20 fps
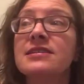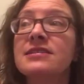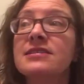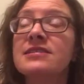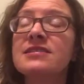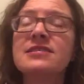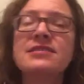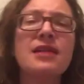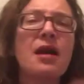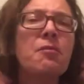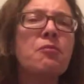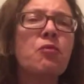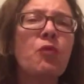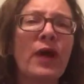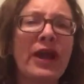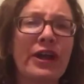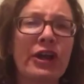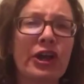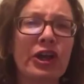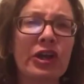
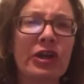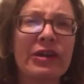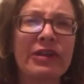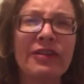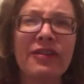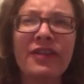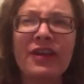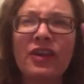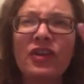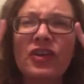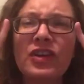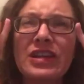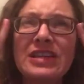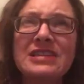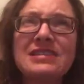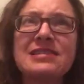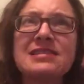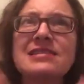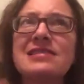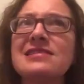somewhere there
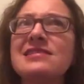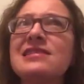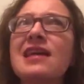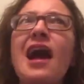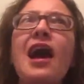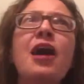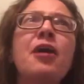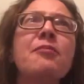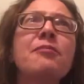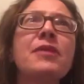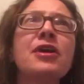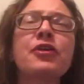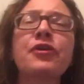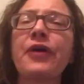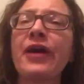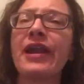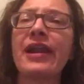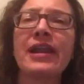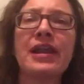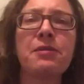is some
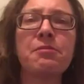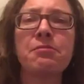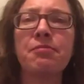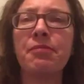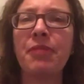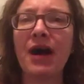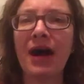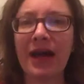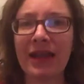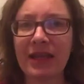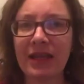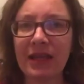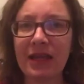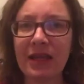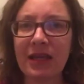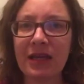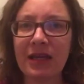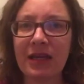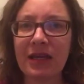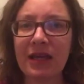accrediting
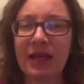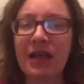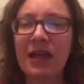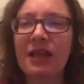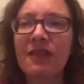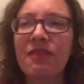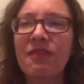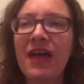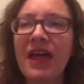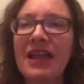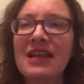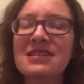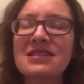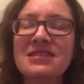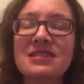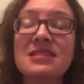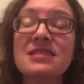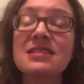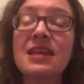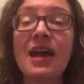body that has
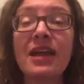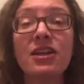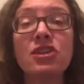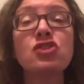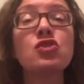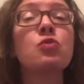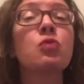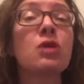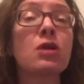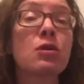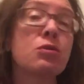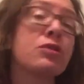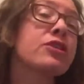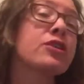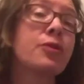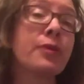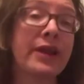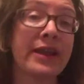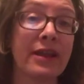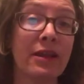decided to work with
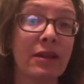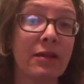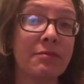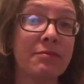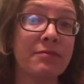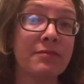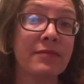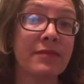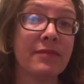curriculum.